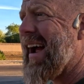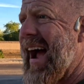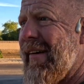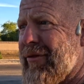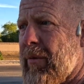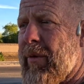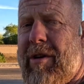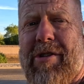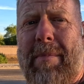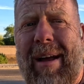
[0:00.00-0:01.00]

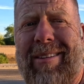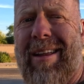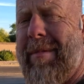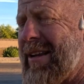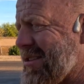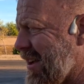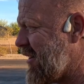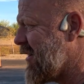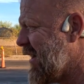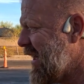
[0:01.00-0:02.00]
afterwards, about 10 minutes
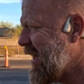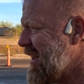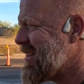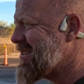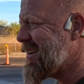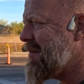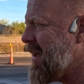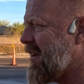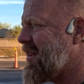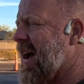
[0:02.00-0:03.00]
later, sent me
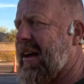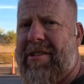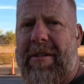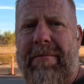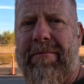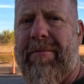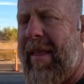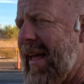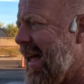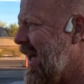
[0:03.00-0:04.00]
a text.
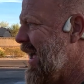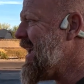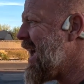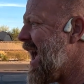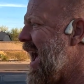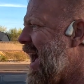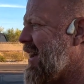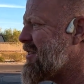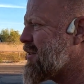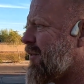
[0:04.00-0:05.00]
He
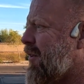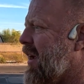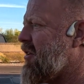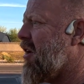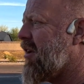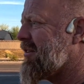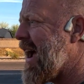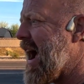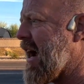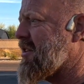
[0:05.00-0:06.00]
asked for a call to
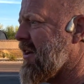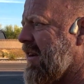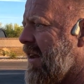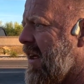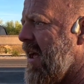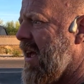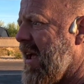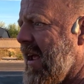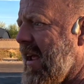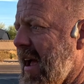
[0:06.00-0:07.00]
action.
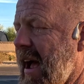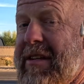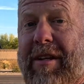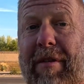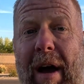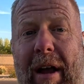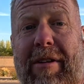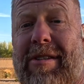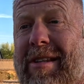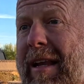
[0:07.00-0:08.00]
He asked if I could
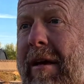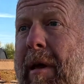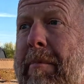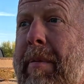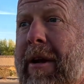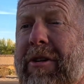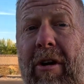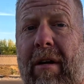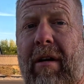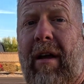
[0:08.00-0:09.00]
send him a
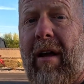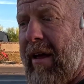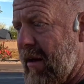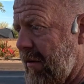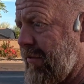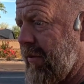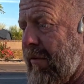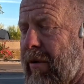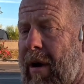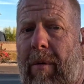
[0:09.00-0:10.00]
picture of
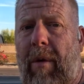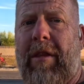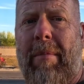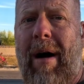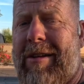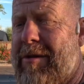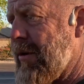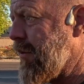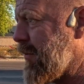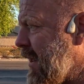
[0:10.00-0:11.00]
where I want the box
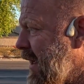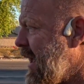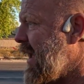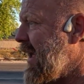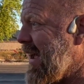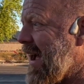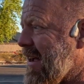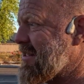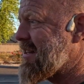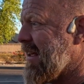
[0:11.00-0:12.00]
moved. He
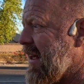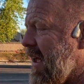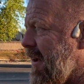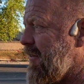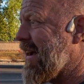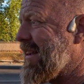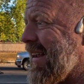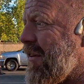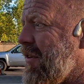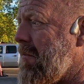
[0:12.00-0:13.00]
asked if I could
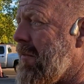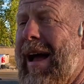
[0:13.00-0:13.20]
give him my